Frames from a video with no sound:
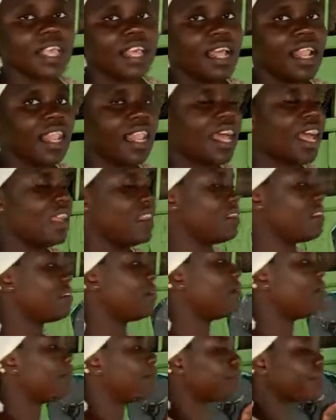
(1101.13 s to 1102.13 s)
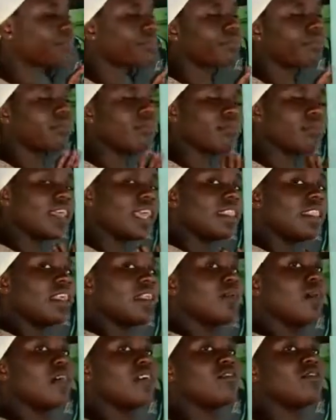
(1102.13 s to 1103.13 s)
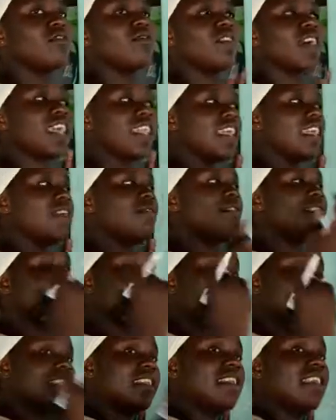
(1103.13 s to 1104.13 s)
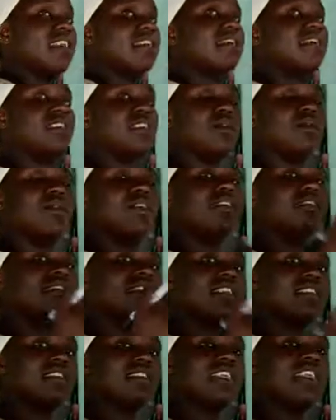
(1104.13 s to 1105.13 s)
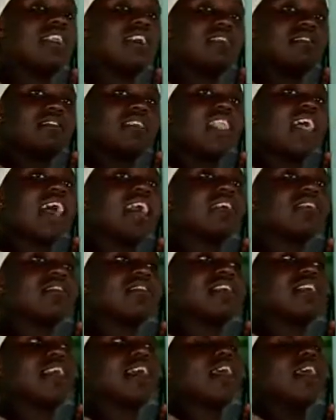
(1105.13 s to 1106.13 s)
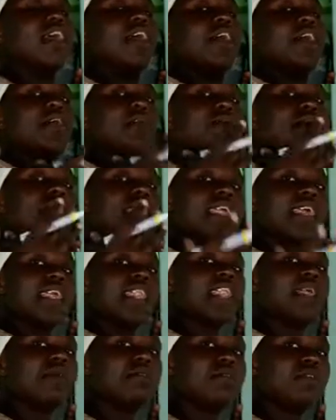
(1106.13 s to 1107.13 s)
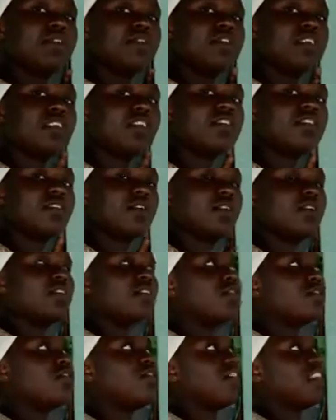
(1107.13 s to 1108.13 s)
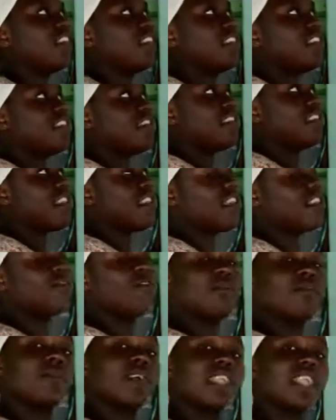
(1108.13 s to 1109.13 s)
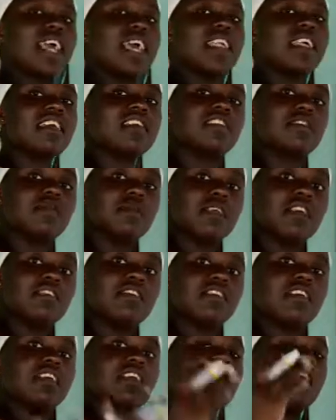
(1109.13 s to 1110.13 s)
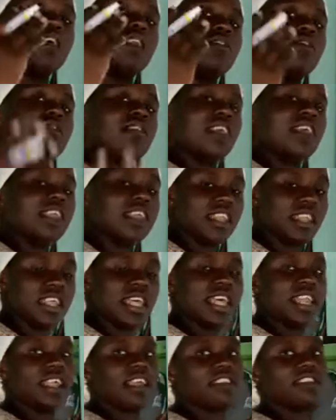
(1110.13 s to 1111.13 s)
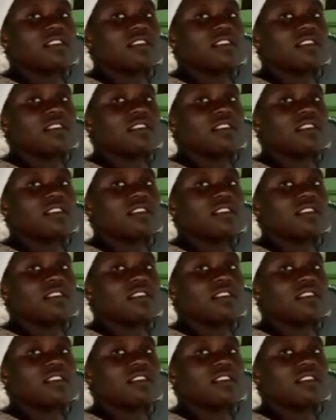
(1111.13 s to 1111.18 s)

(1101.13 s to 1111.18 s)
lies. And then once you've identified the tense in which the sentence lies, you are in a position to change the sentence from the direct speech to the indirect